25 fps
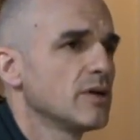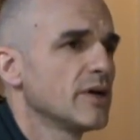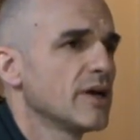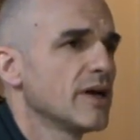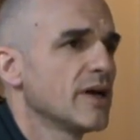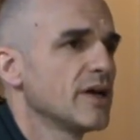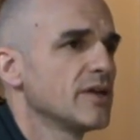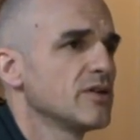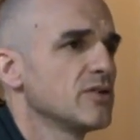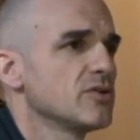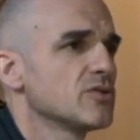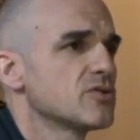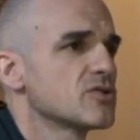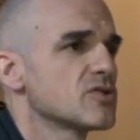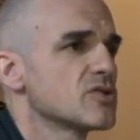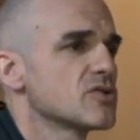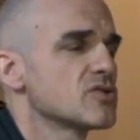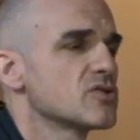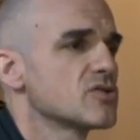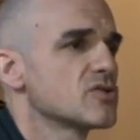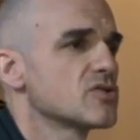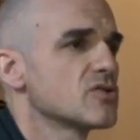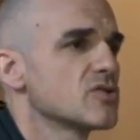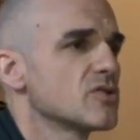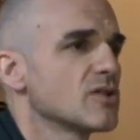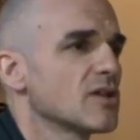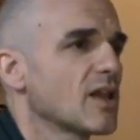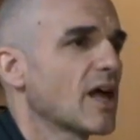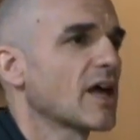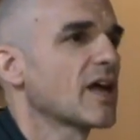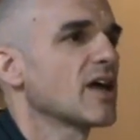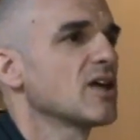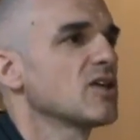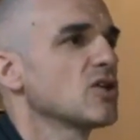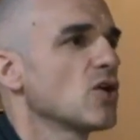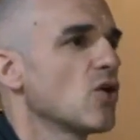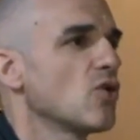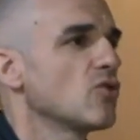And you just, like a
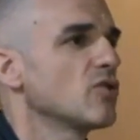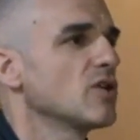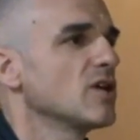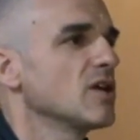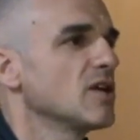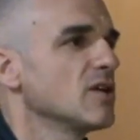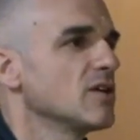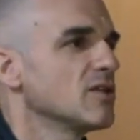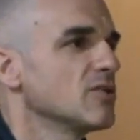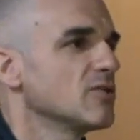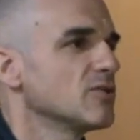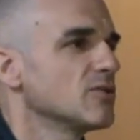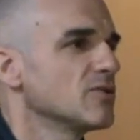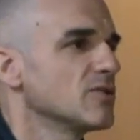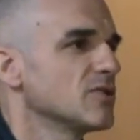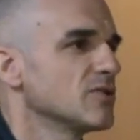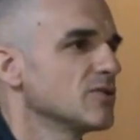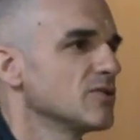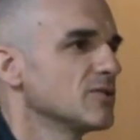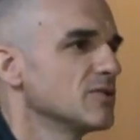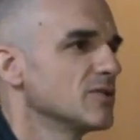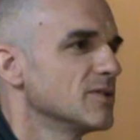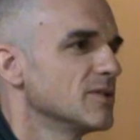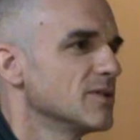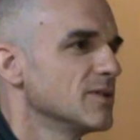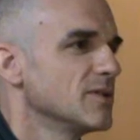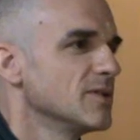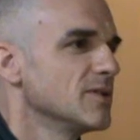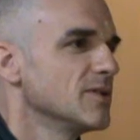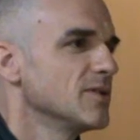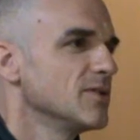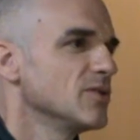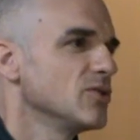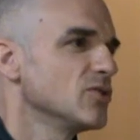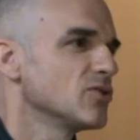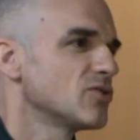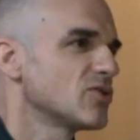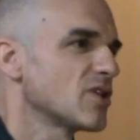yogi,
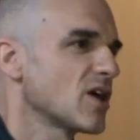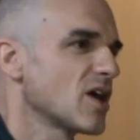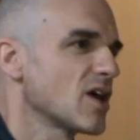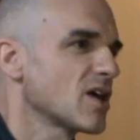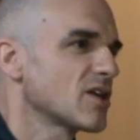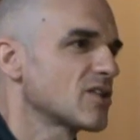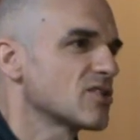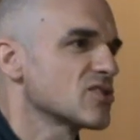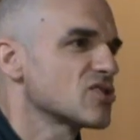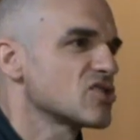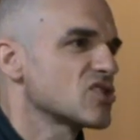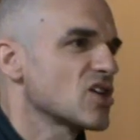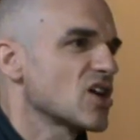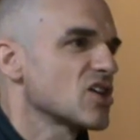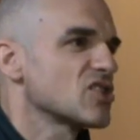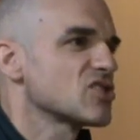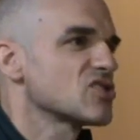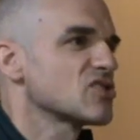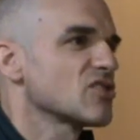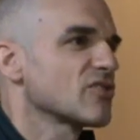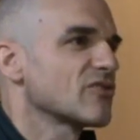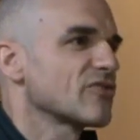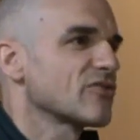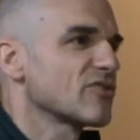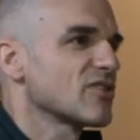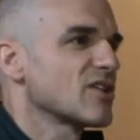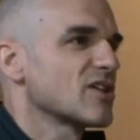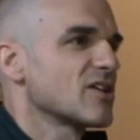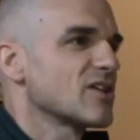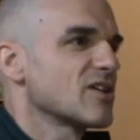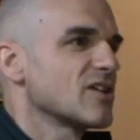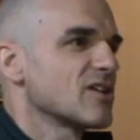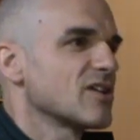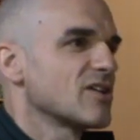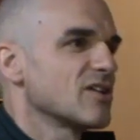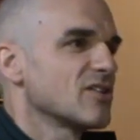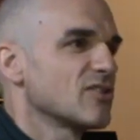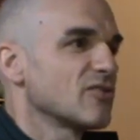you take the sense of,
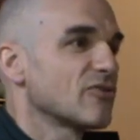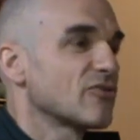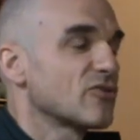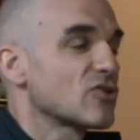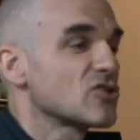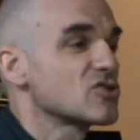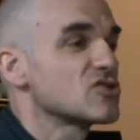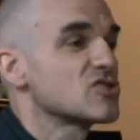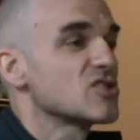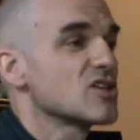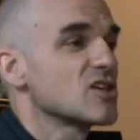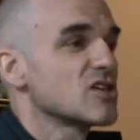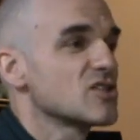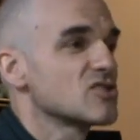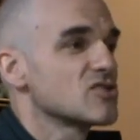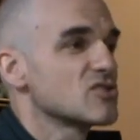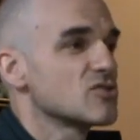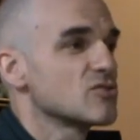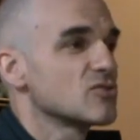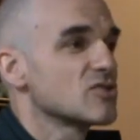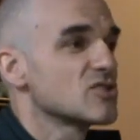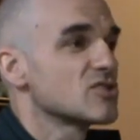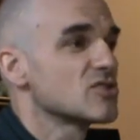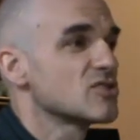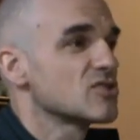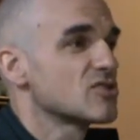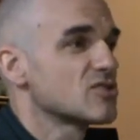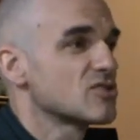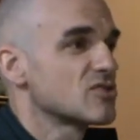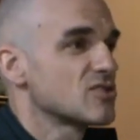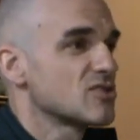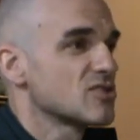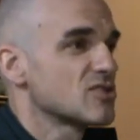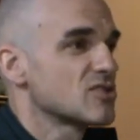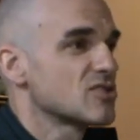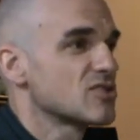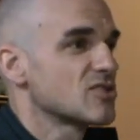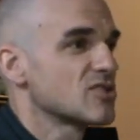the first thing is
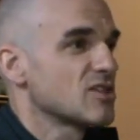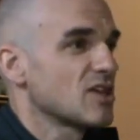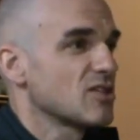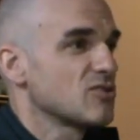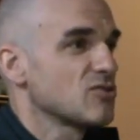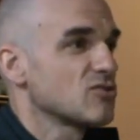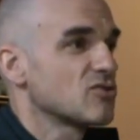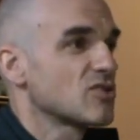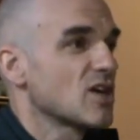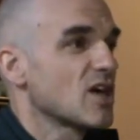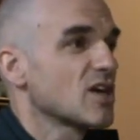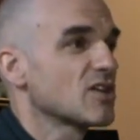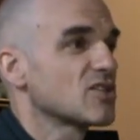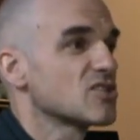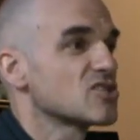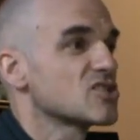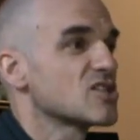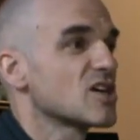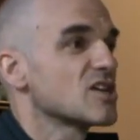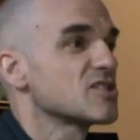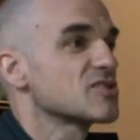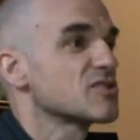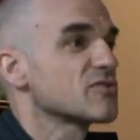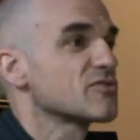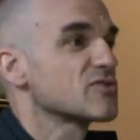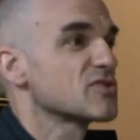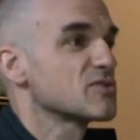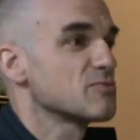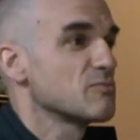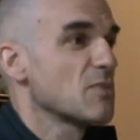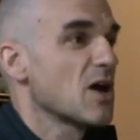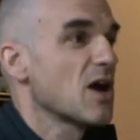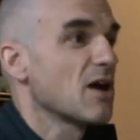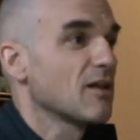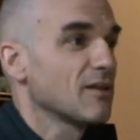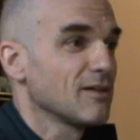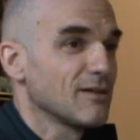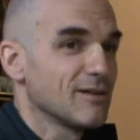that you take the sense of
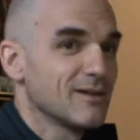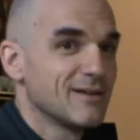smell.